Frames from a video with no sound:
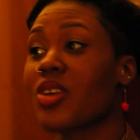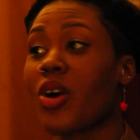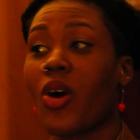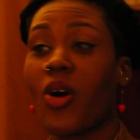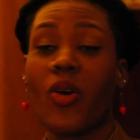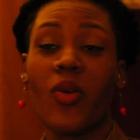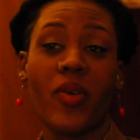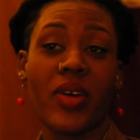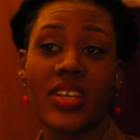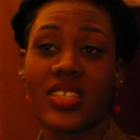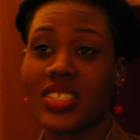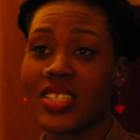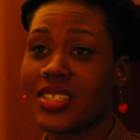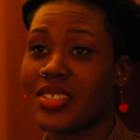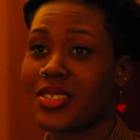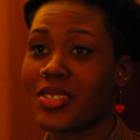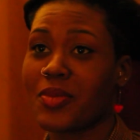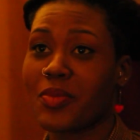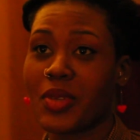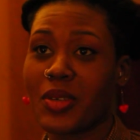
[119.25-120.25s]
always
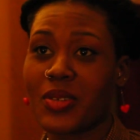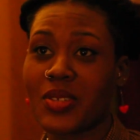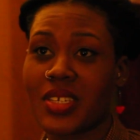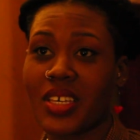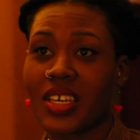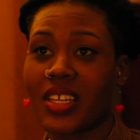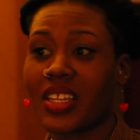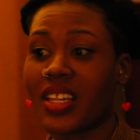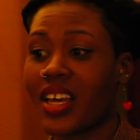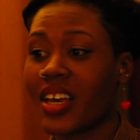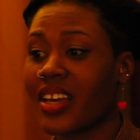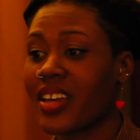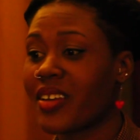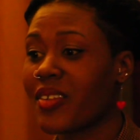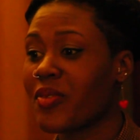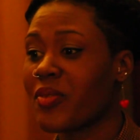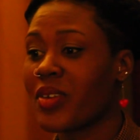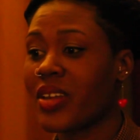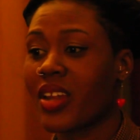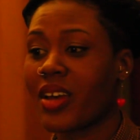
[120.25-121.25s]
into music. Like
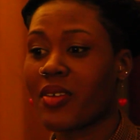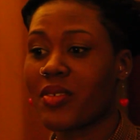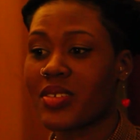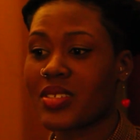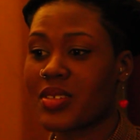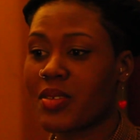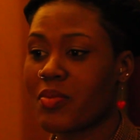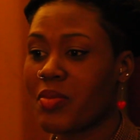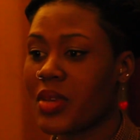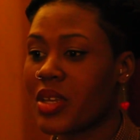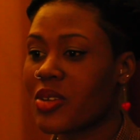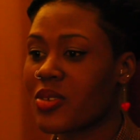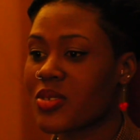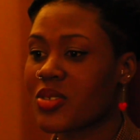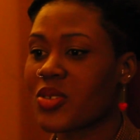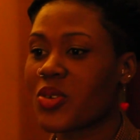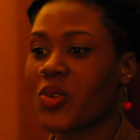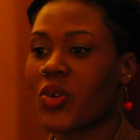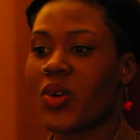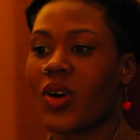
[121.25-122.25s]
when I was in middle
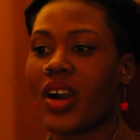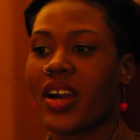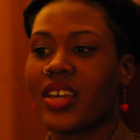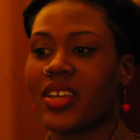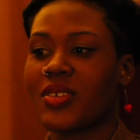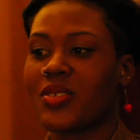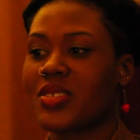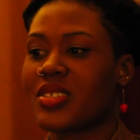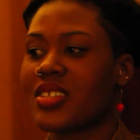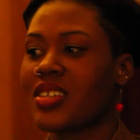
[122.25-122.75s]
school, I used